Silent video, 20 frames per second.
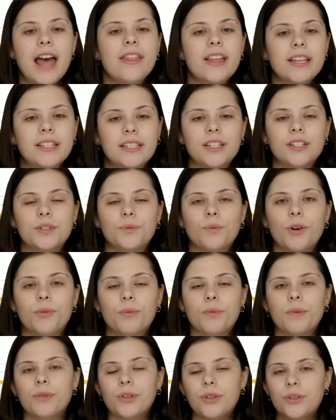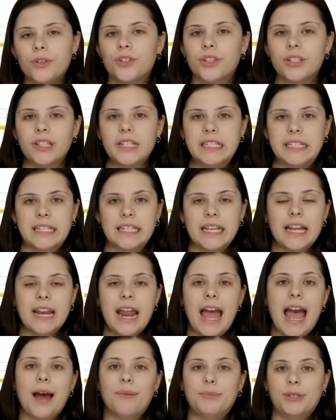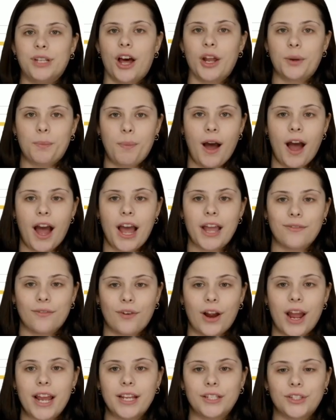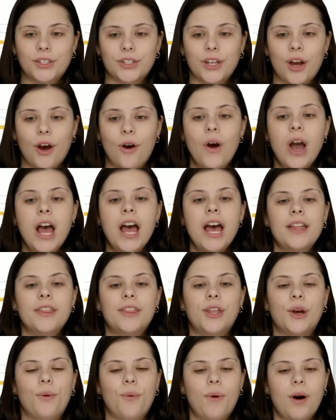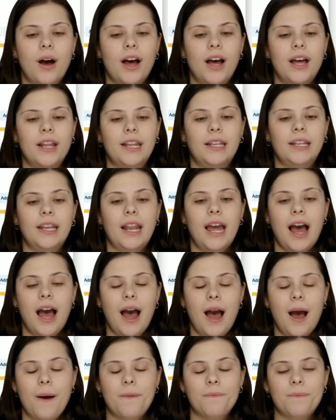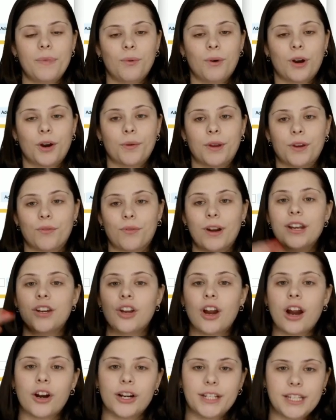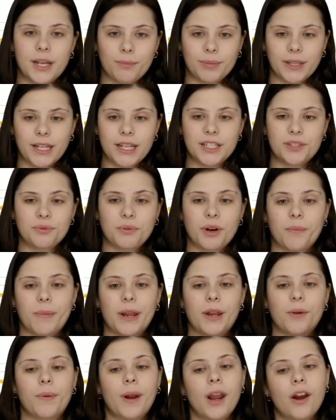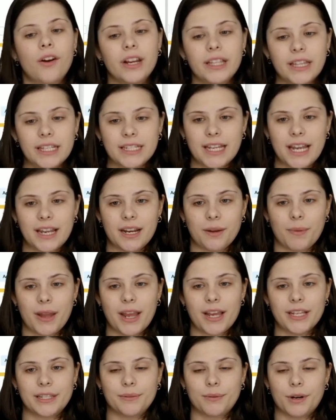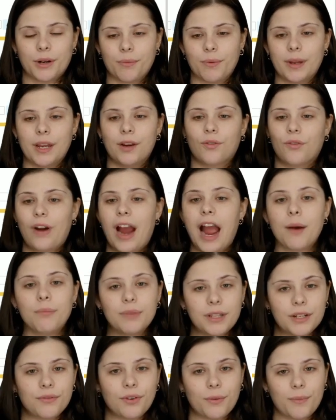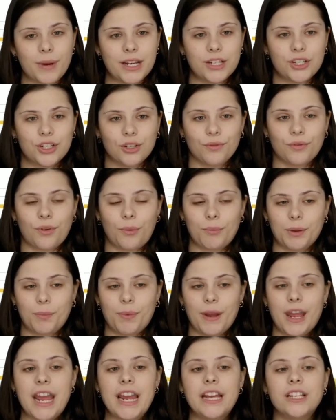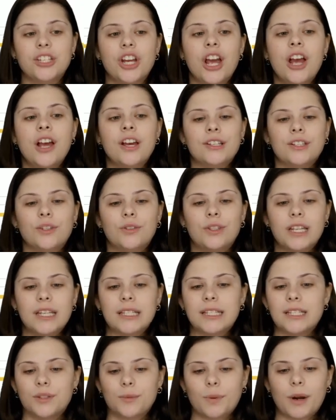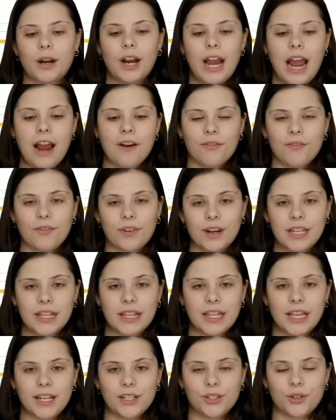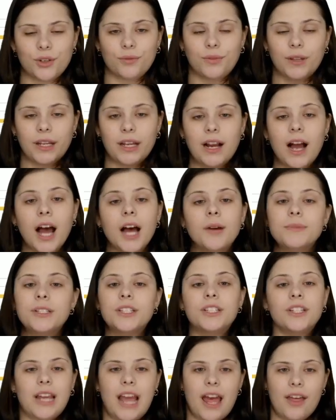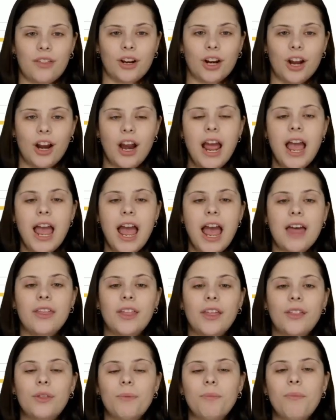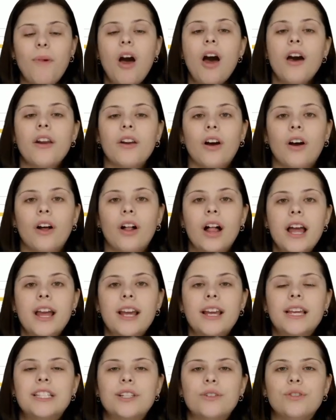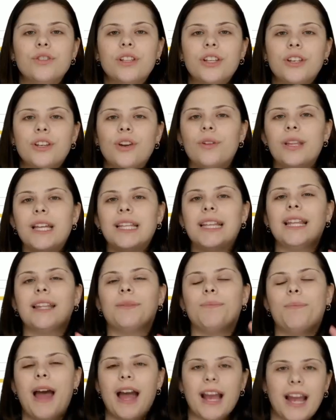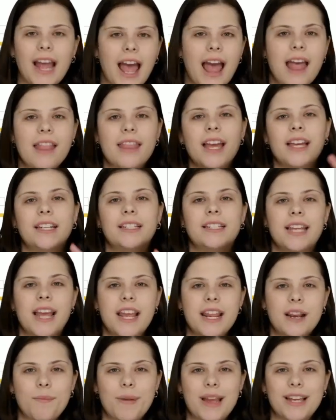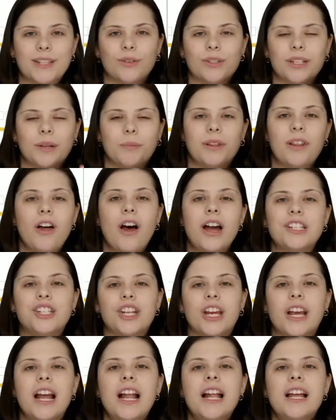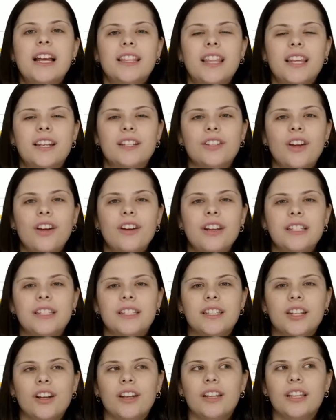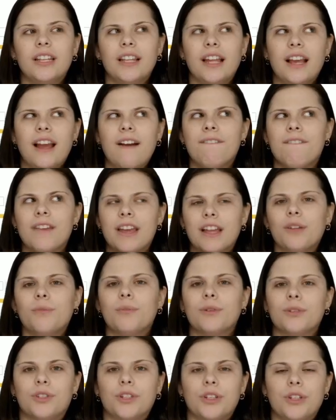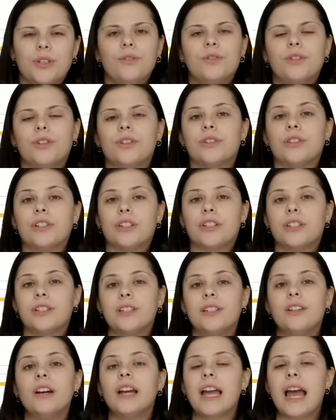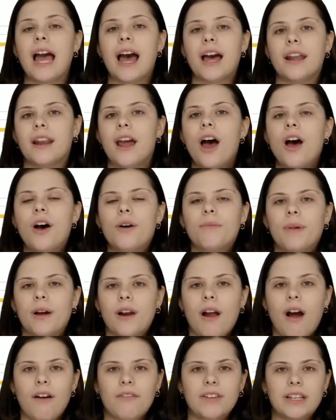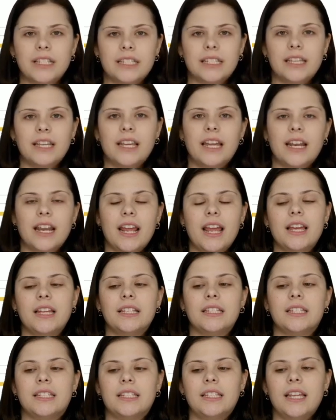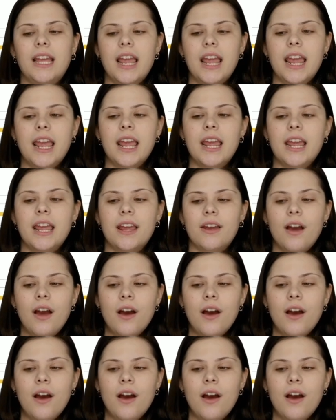this is what we usually see in app.py, right? So the one where we render our templates, where we query the database, where we grab the information from the page. So this is where everything sort of comes together. And then the model is usually, that backend, that database or some logic that is not necessarily available to user to just look at, but obviously it is a